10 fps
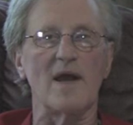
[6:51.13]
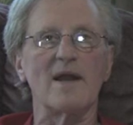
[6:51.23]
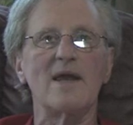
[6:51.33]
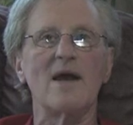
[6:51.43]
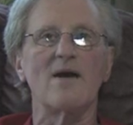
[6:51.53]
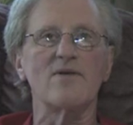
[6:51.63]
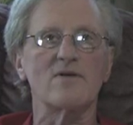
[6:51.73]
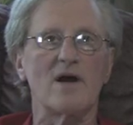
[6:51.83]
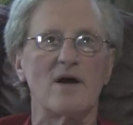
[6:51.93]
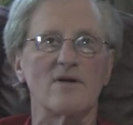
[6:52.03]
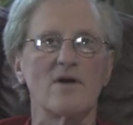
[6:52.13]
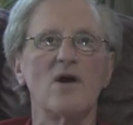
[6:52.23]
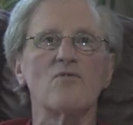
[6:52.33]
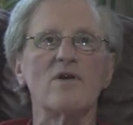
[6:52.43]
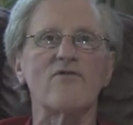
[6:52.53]
Any other color
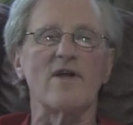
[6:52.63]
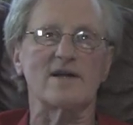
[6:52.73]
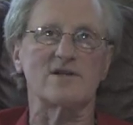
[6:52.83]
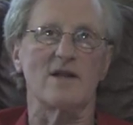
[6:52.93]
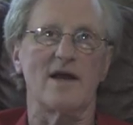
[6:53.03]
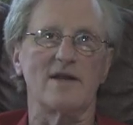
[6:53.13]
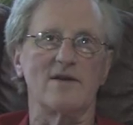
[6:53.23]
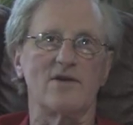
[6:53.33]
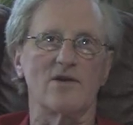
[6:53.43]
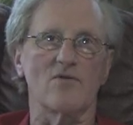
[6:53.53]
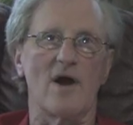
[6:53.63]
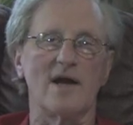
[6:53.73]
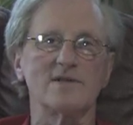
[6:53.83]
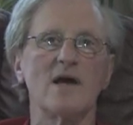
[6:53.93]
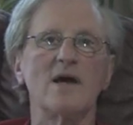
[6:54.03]
reflects light into your eyes.